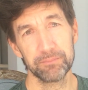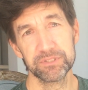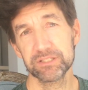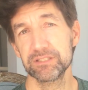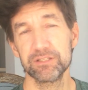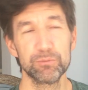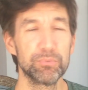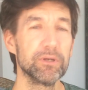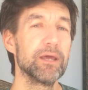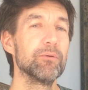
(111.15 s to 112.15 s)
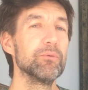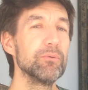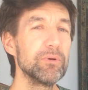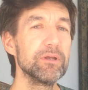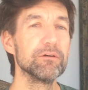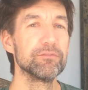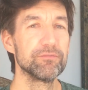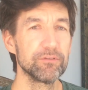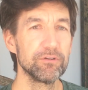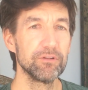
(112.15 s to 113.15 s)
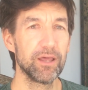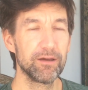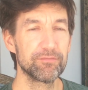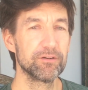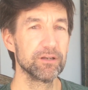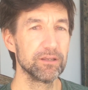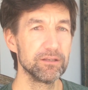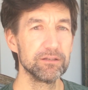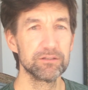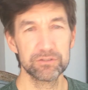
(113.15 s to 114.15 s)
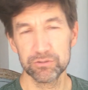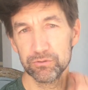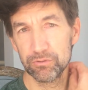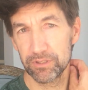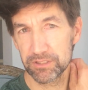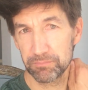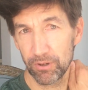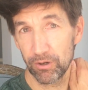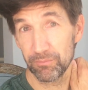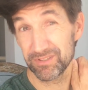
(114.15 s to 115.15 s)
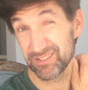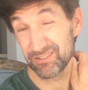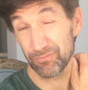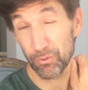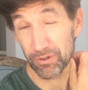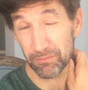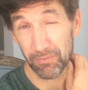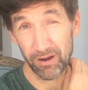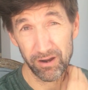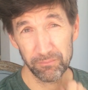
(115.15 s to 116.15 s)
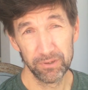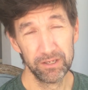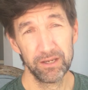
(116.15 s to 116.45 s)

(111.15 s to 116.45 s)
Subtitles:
just that you put a real full effort into this poem. This is for your mom.